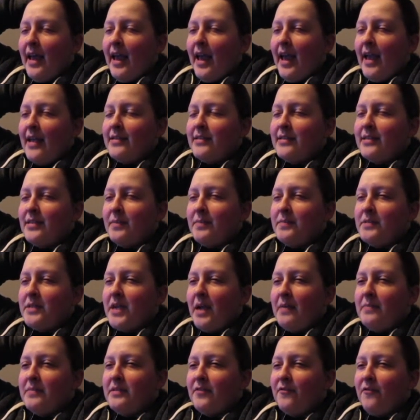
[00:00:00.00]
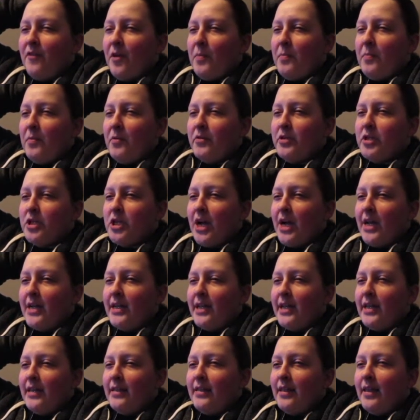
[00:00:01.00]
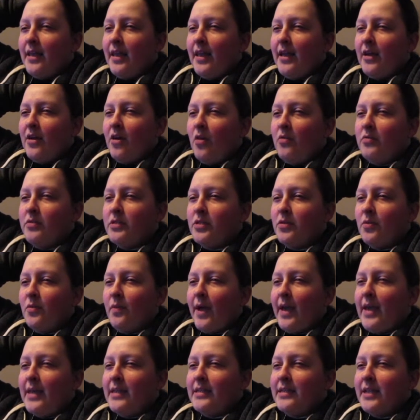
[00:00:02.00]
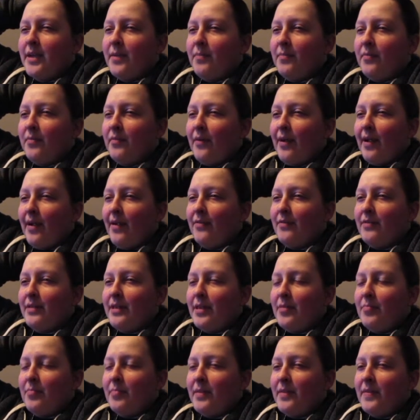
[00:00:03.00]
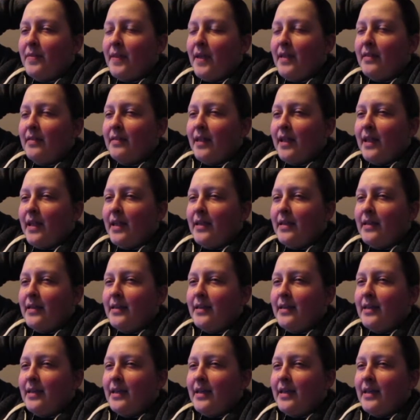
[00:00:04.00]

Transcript: And sometimes if I push on it, it goes away temporarily, but then like,